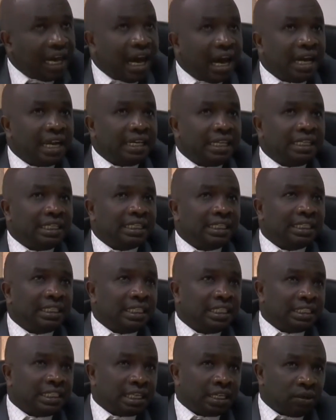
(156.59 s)
and there
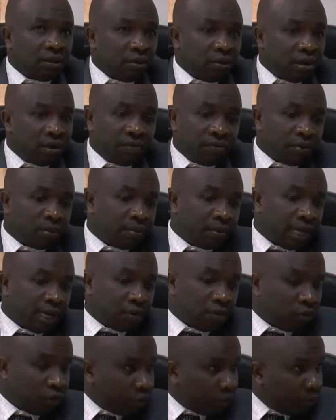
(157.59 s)
is an order from that
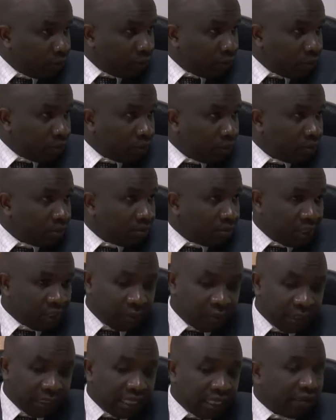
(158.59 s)
hospital, mm-hmm.
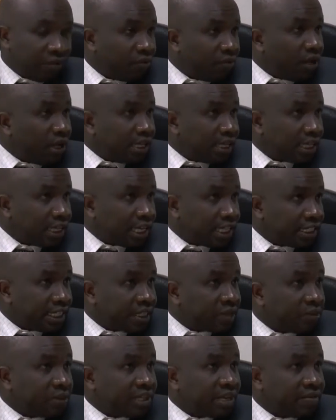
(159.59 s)
especially for
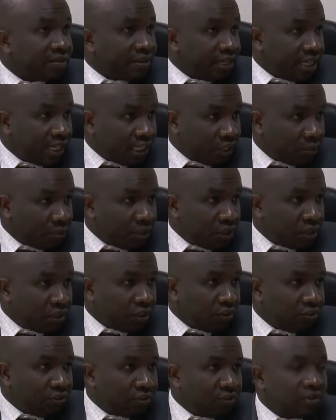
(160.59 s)
anti-cancers, which are very
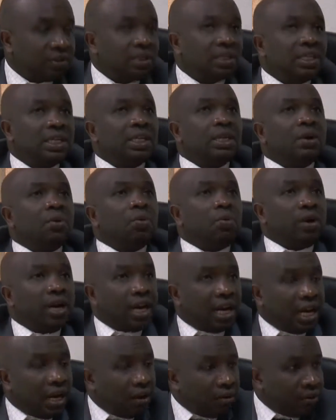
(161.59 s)
expensive. Mm-hmm. We
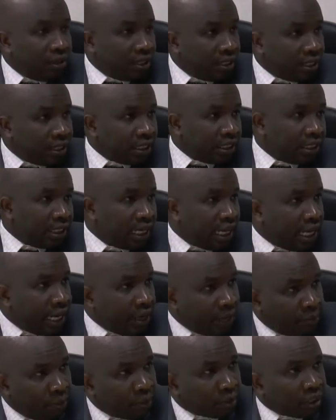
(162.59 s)
allow the
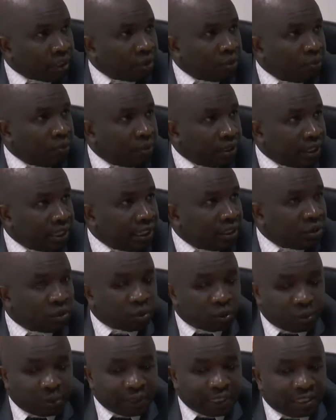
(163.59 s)
importer to bring it
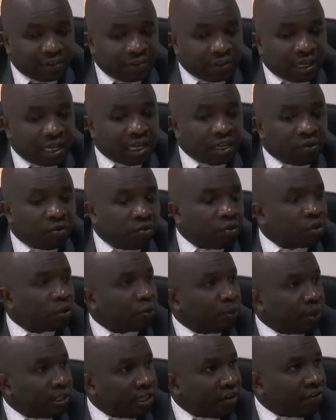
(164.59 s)
specifically for
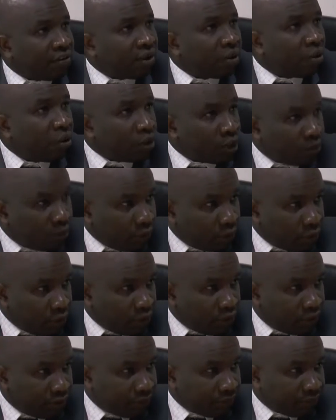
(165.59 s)
specific
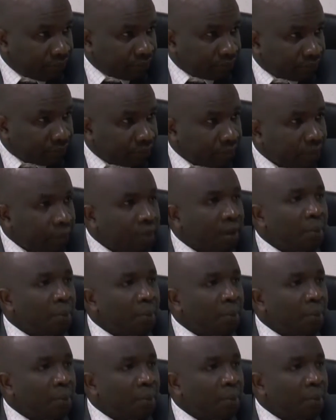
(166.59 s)
hospitals, so,